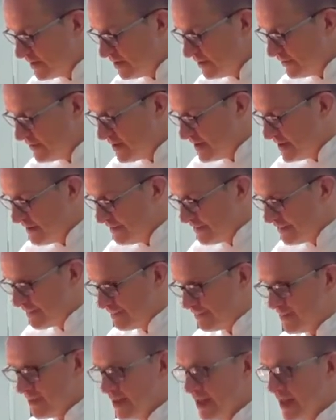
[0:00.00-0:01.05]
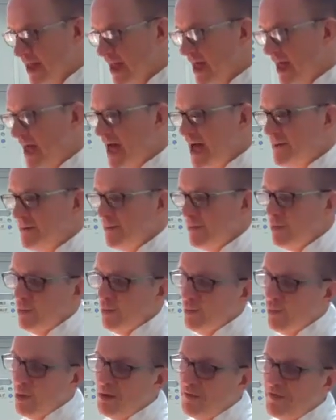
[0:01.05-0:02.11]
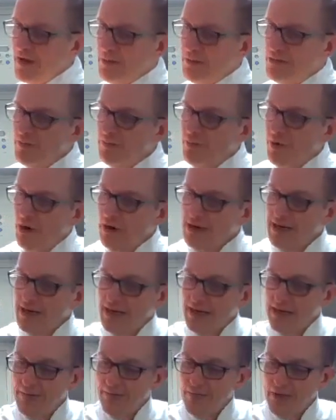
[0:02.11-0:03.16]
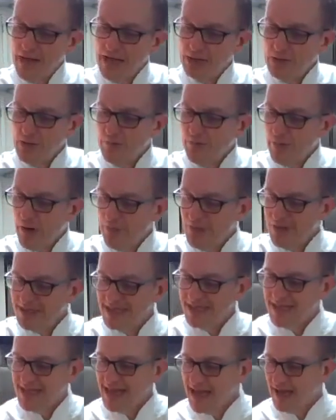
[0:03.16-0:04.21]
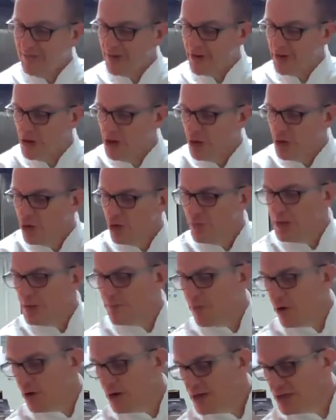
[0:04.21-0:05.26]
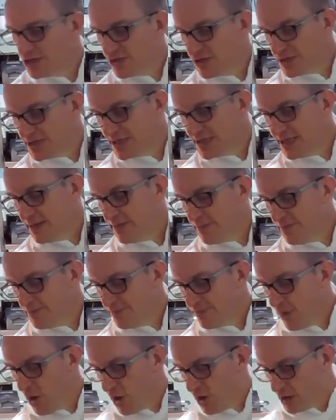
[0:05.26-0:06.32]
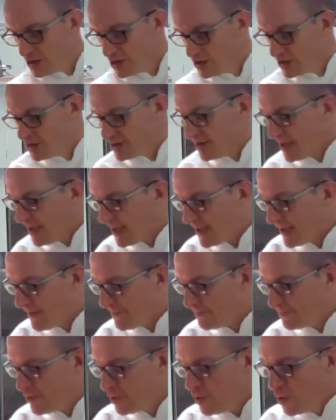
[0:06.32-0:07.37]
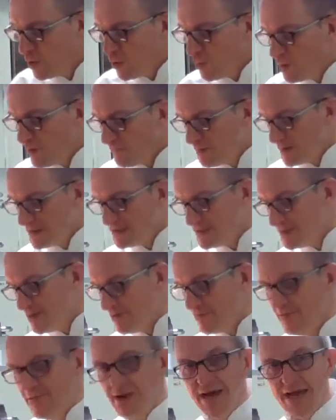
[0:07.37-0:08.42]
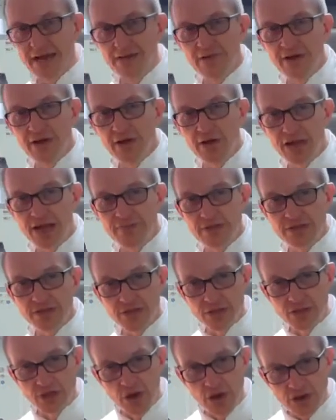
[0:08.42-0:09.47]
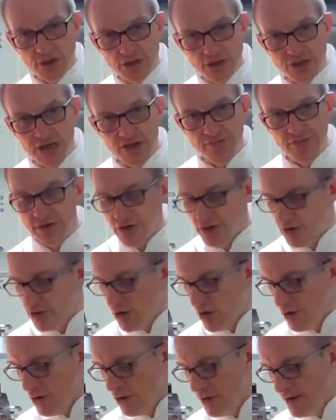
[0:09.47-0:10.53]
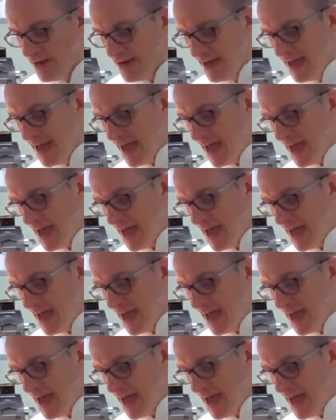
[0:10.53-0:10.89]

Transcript: of that on there. What we've done with the broccoli is we pop this in the oven. Normally broccoli is traditionally blanched. We put this in a really, really hot oven, so as hot as your oven can go,